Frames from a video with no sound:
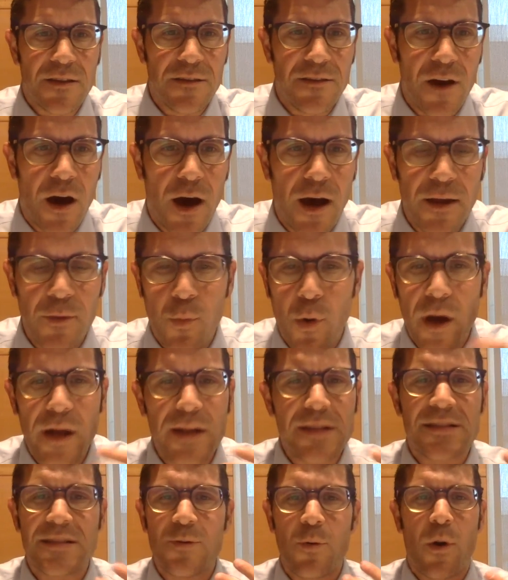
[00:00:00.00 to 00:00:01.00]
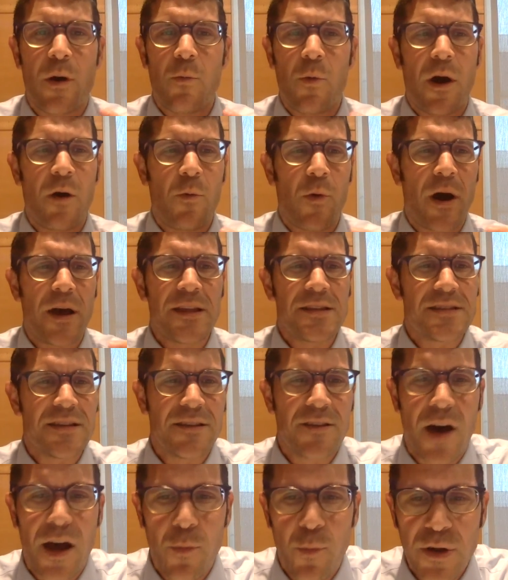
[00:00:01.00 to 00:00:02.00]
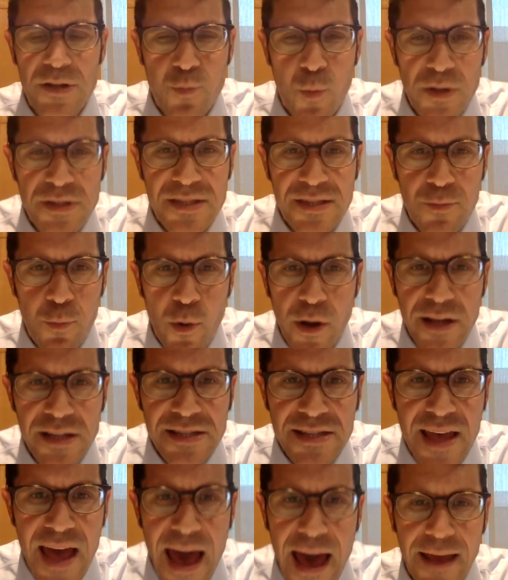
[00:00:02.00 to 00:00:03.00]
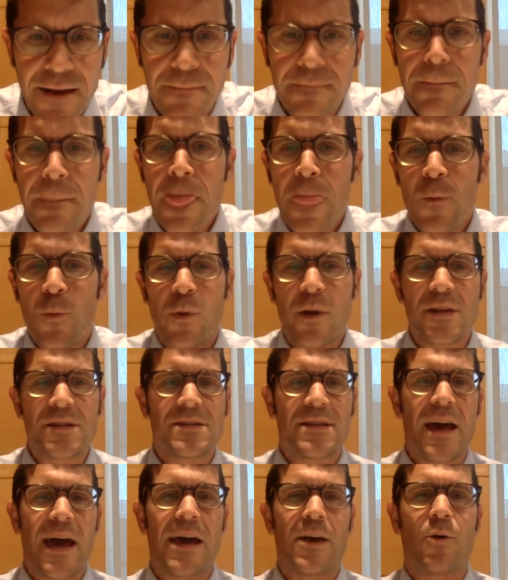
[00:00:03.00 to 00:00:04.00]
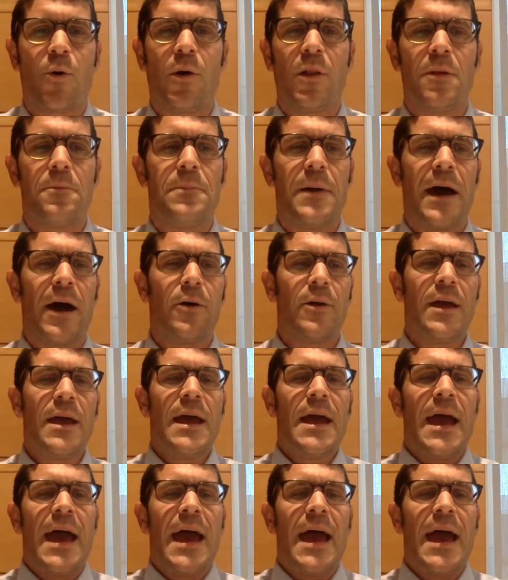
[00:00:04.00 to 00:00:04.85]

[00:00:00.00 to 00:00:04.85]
die? Why does he die? What is that all about?